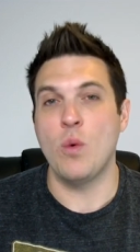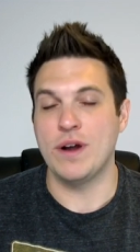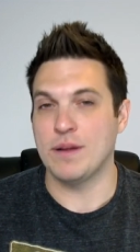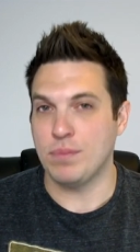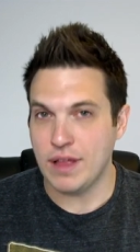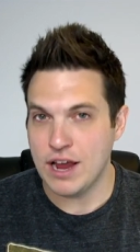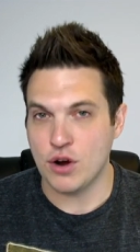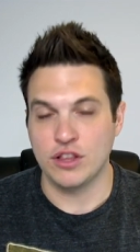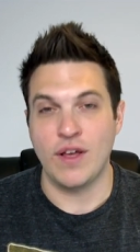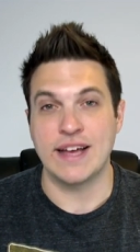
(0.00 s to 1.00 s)
a winning
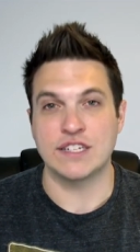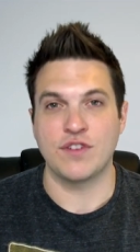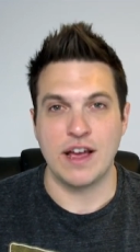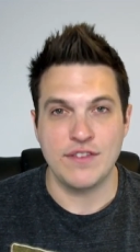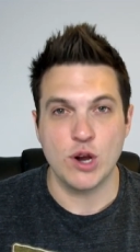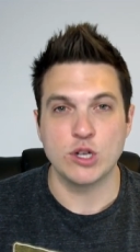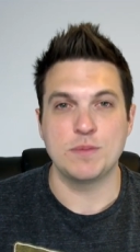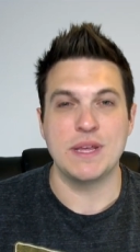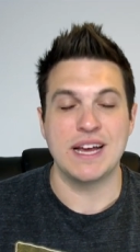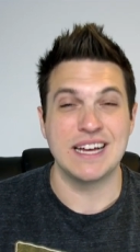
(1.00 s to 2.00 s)
player in the last 5 years
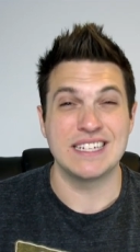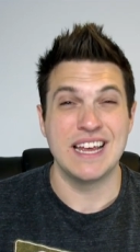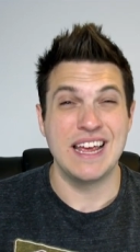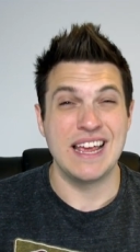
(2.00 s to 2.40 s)
because